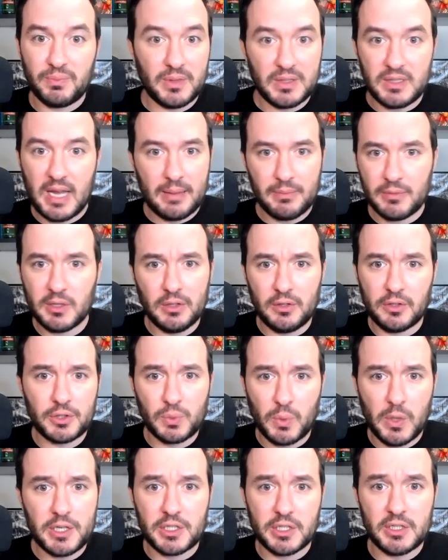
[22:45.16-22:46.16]
Damian Lillard's
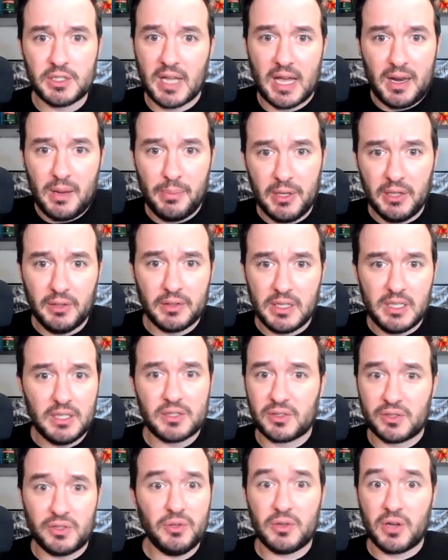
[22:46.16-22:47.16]
wishes and abilities
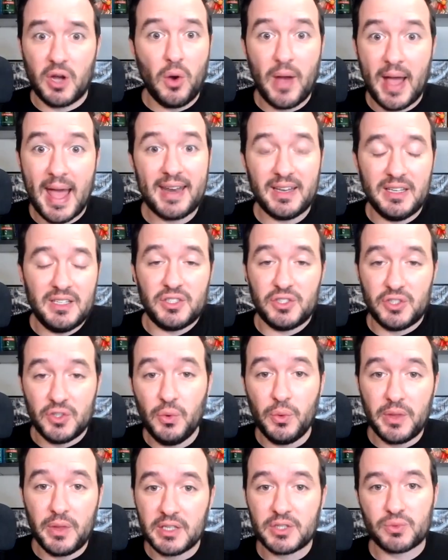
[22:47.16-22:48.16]
to go ahead and
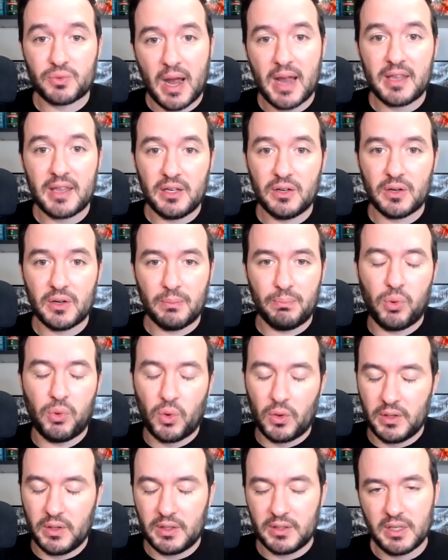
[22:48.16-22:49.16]
do this right here in
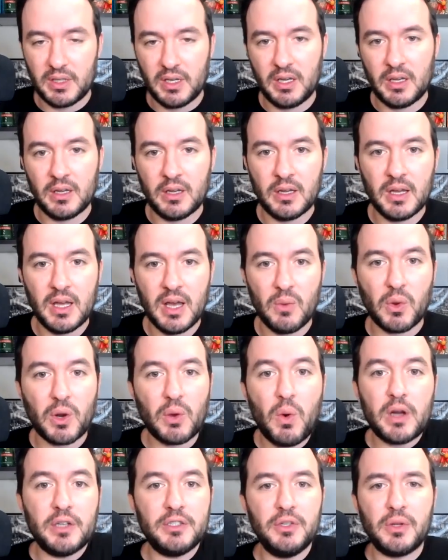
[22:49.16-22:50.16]
Portland. What I
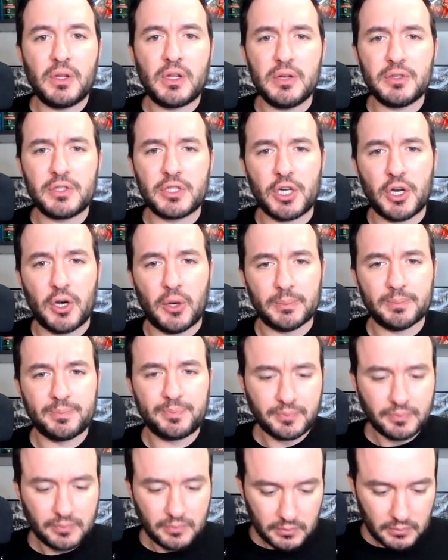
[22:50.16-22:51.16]
want to do to close the show
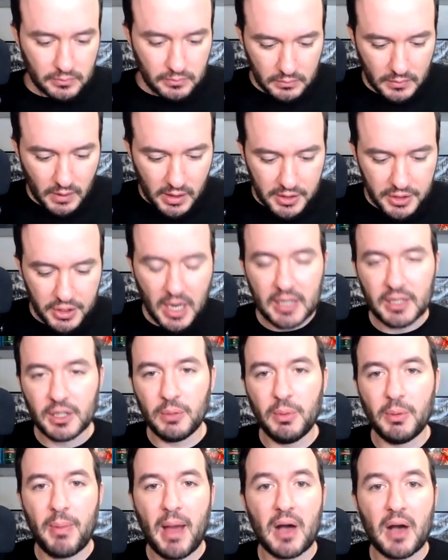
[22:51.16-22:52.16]
is talk a
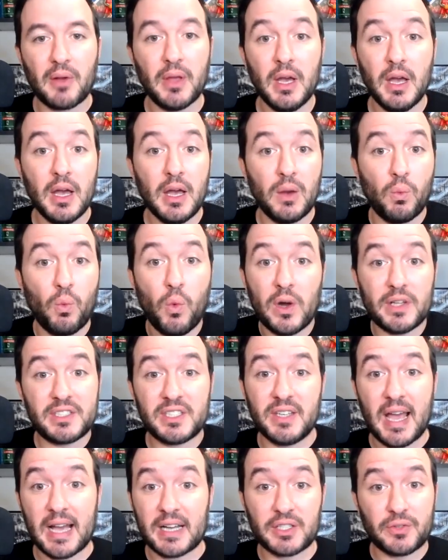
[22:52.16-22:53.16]
little bit about what's
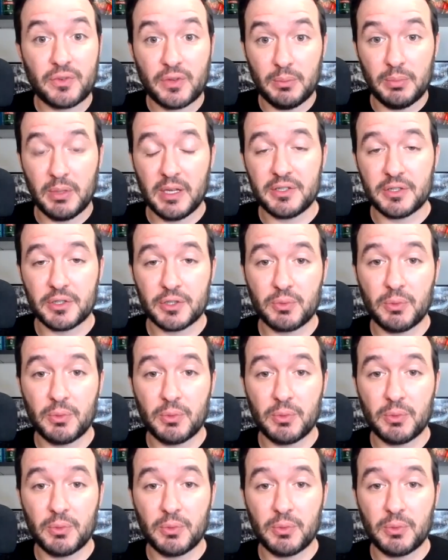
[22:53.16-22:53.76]
next for the Blazers.